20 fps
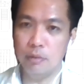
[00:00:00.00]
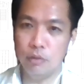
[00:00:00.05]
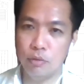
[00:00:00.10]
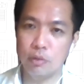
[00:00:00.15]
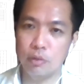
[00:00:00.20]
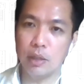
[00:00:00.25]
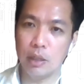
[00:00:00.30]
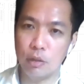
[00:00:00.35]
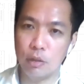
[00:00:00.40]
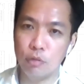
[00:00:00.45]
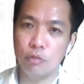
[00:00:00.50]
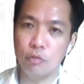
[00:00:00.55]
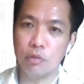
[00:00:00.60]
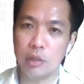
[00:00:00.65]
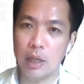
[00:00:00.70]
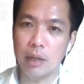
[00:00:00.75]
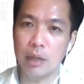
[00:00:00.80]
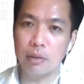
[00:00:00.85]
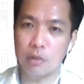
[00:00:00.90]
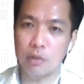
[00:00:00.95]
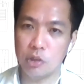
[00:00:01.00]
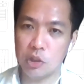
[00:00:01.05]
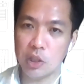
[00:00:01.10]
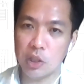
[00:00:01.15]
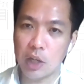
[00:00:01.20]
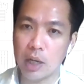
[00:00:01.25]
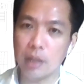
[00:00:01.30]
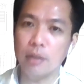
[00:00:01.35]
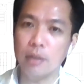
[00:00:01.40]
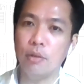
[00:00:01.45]
you can use that
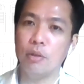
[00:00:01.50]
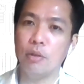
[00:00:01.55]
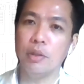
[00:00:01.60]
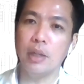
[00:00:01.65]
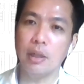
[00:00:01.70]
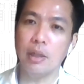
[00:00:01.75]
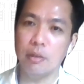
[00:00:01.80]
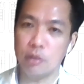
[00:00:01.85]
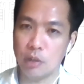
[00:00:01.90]
check or that